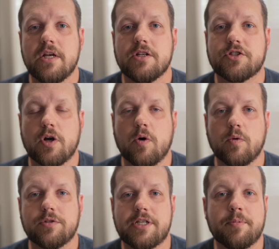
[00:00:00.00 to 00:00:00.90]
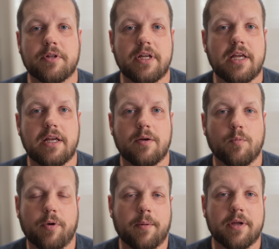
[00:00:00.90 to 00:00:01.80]
So
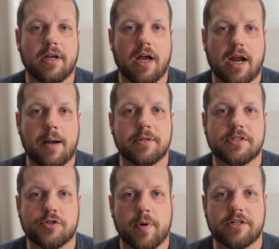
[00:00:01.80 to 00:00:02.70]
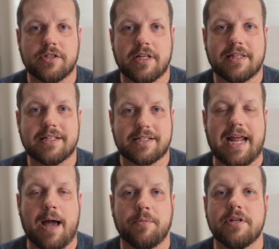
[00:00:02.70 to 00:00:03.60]
typically, probably a common situation that this can
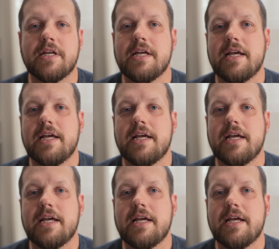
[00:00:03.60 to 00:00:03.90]
happen